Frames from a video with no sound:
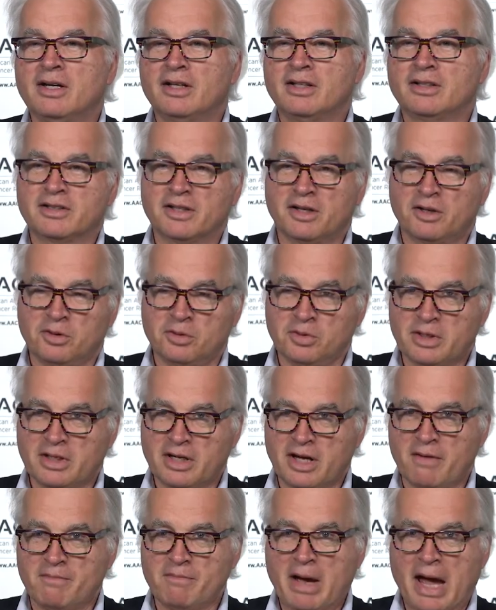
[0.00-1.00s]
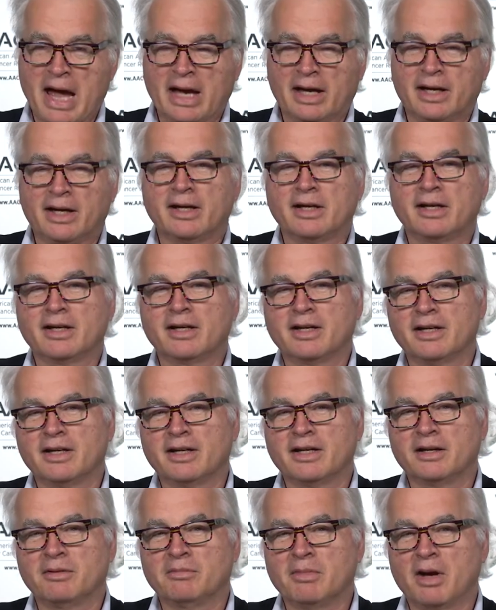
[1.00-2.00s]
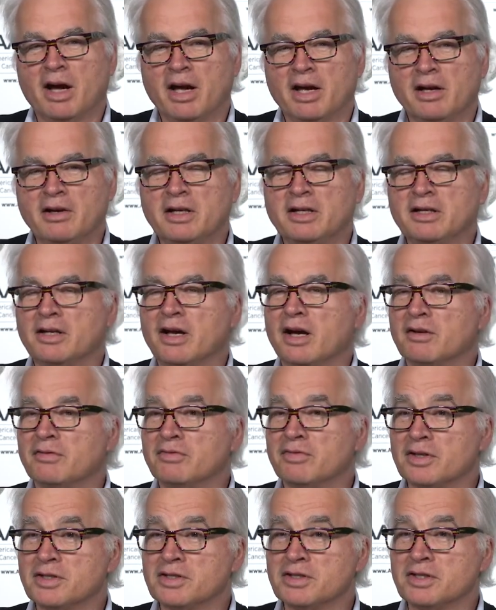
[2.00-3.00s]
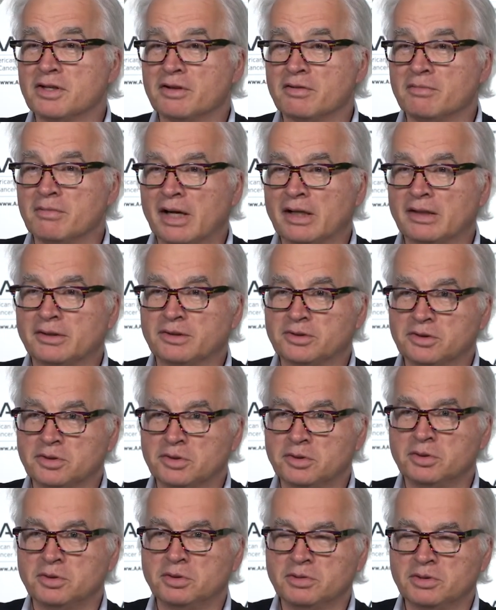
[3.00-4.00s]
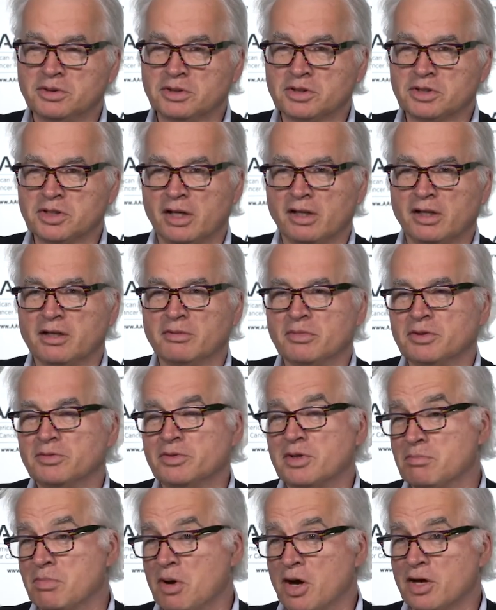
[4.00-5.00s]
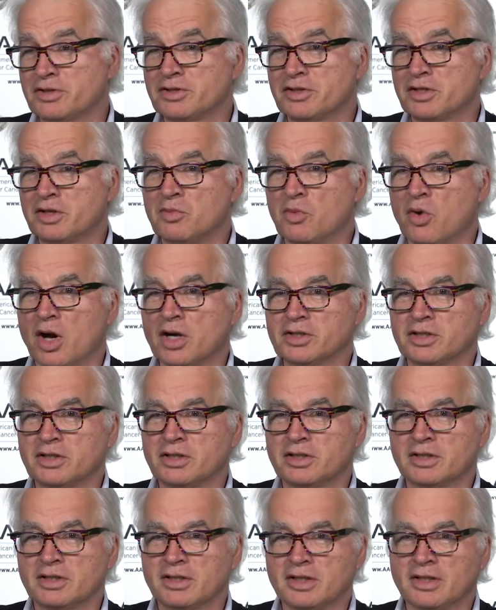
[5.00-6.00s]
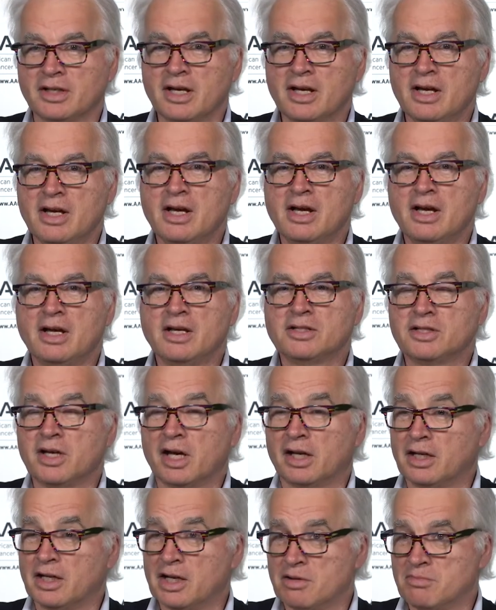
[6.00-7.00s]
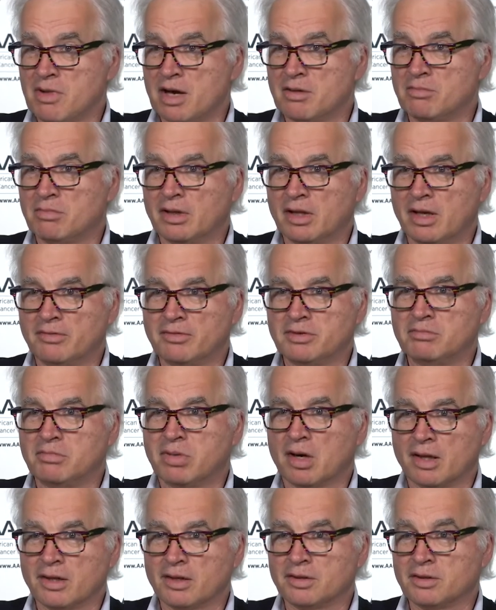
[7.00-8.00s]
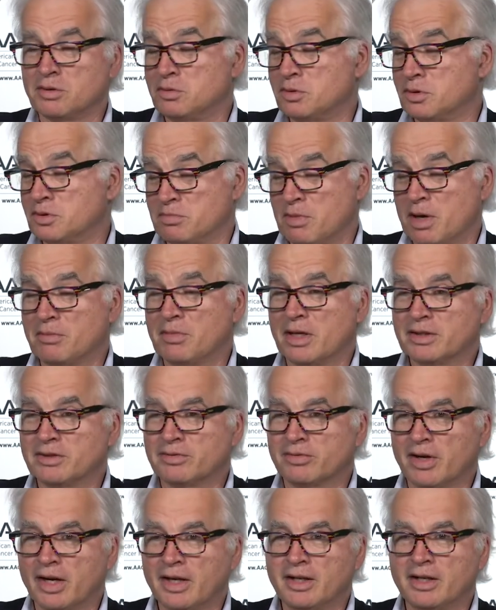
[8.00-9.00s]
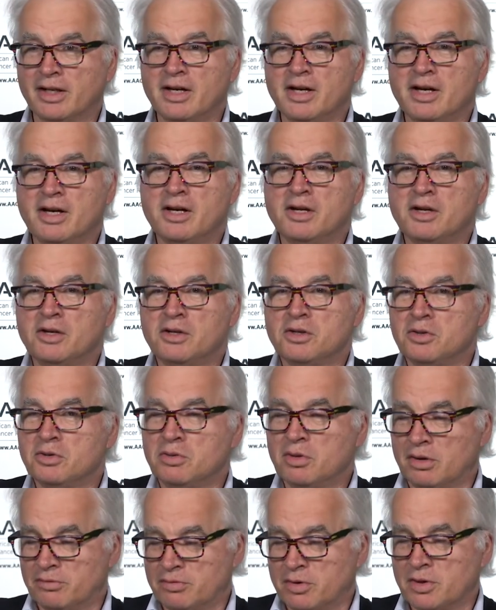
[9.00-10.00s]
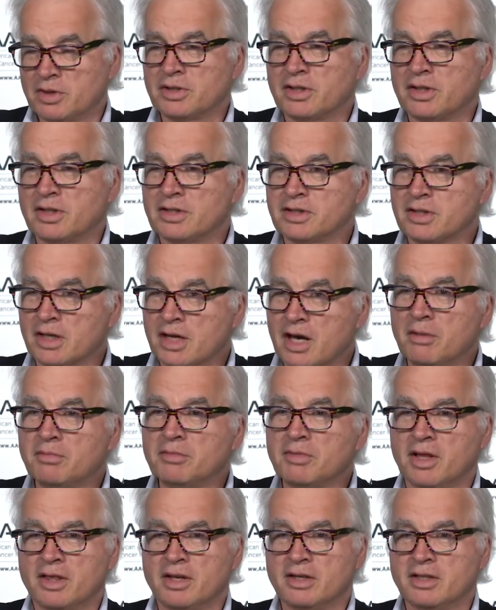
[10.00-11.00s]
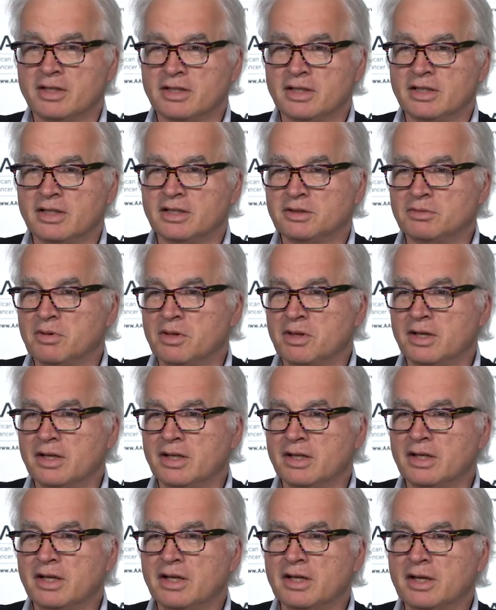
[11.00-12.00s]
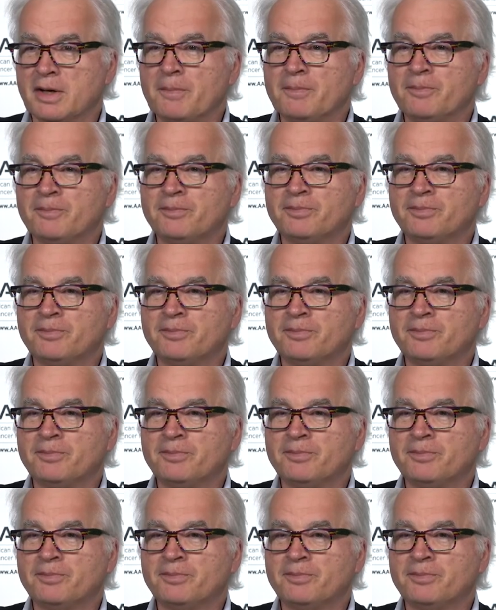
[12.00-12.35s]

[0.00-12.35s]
So we come back, and my entire first year of medical school was shuttling between Boston and Washington and checking on my beloved brother, who was my best friend, who unfortunately succumbed to the disease within a year.